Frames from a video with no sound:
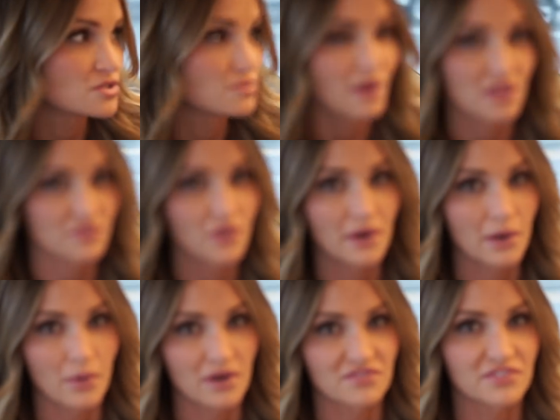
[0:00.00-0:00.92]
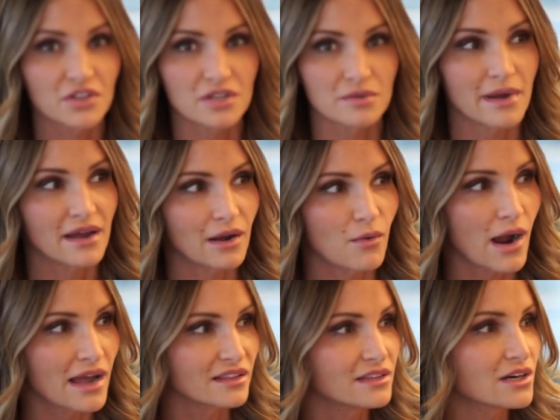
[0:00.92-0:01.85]
to them on the phone. I want to feel them out.
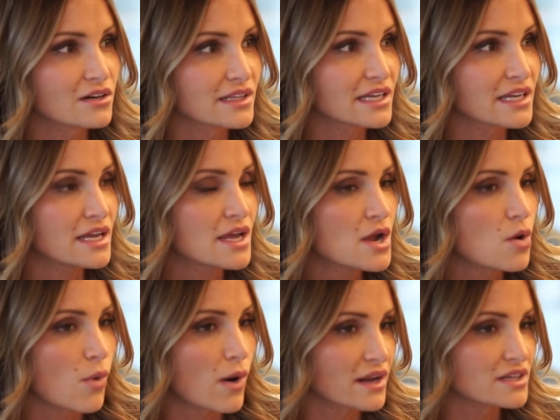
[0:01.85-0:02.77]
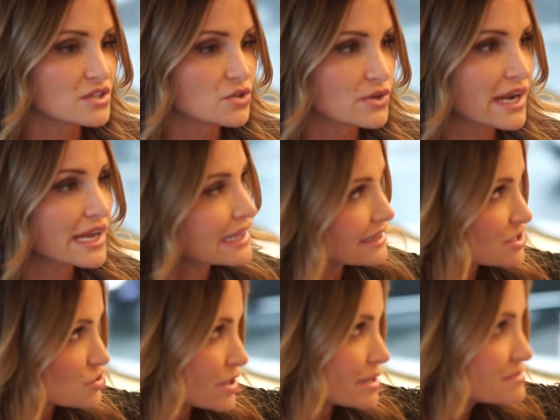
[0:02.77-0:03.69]
I literally wanted to create like the
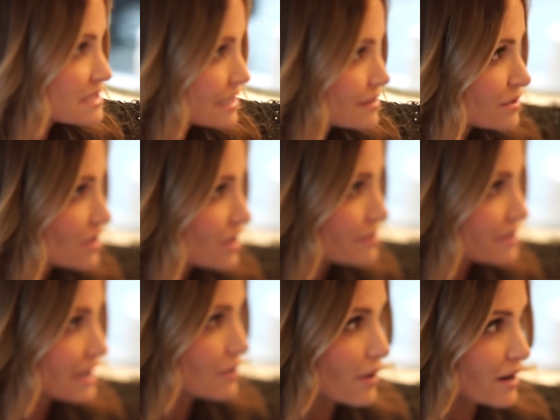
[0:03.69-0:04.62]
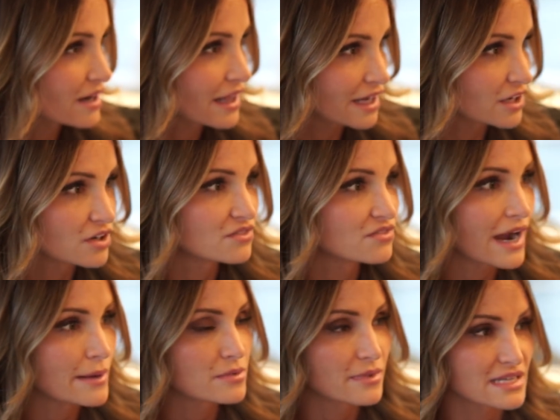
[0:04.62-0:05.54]
dream team, you know what I mean? I wanted like a good
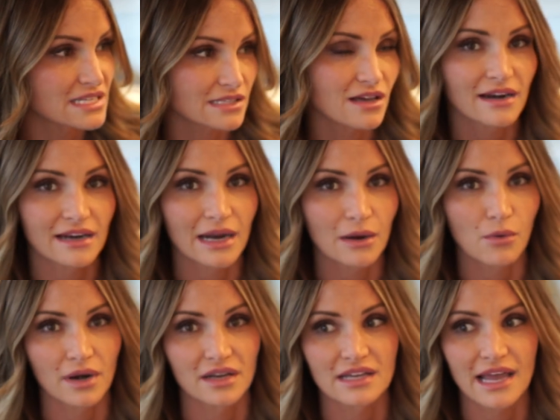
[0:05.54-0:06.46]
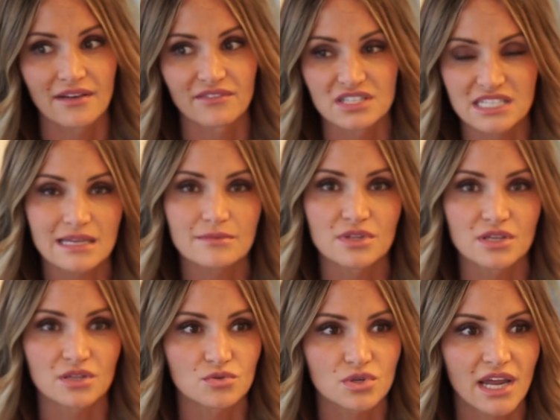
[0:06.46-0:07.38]
vibe in my salon, and I wanted to have a team
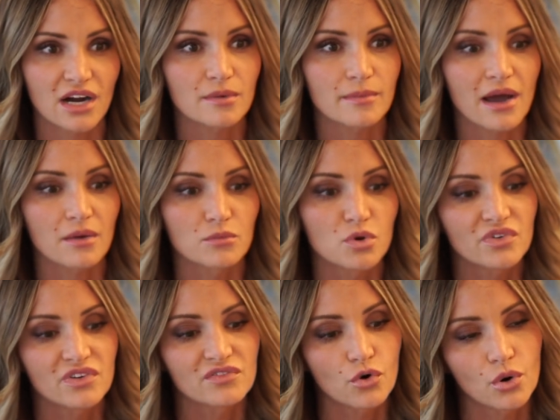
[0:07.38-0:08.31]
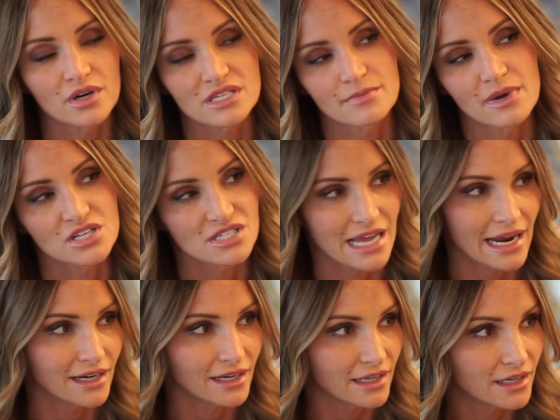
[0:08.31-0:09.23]
that cared about moving forward as much as
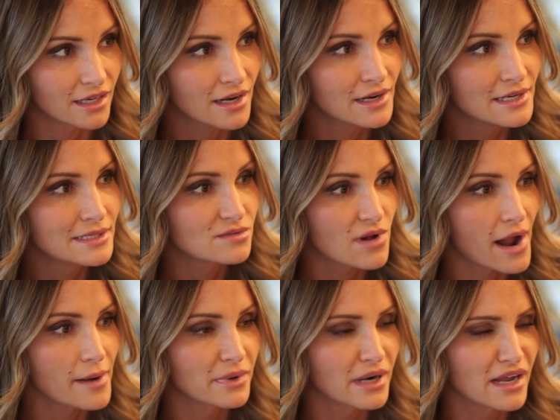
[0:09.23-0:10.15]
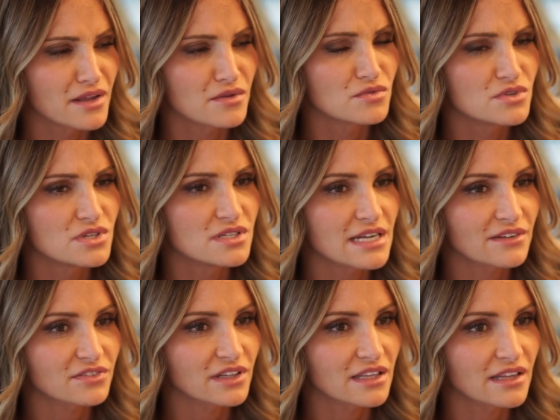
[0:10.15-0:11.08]
I did. And I
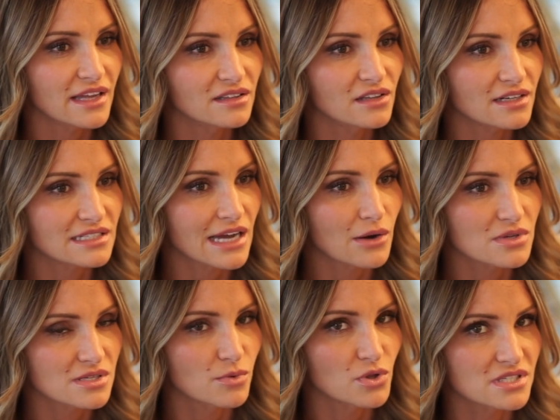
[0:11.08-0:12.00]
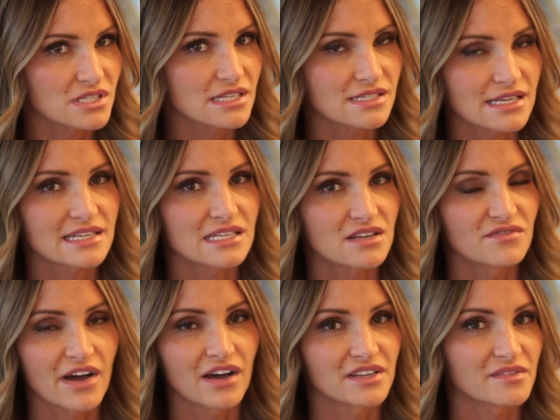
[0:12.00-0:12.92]
definitely like lucked out with both Stacey and
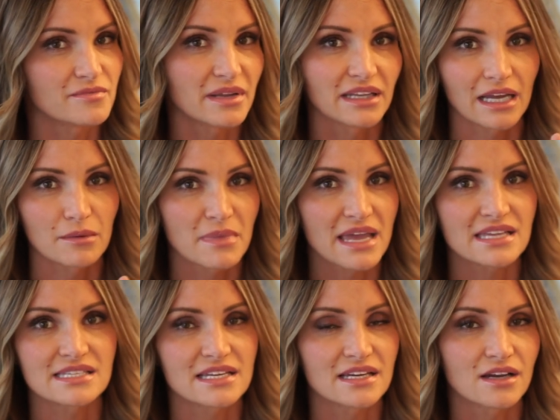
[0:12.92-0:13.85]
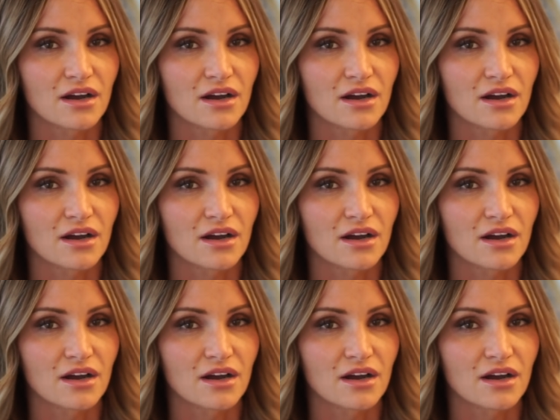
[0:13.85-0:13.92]
Val. They've been like amazing,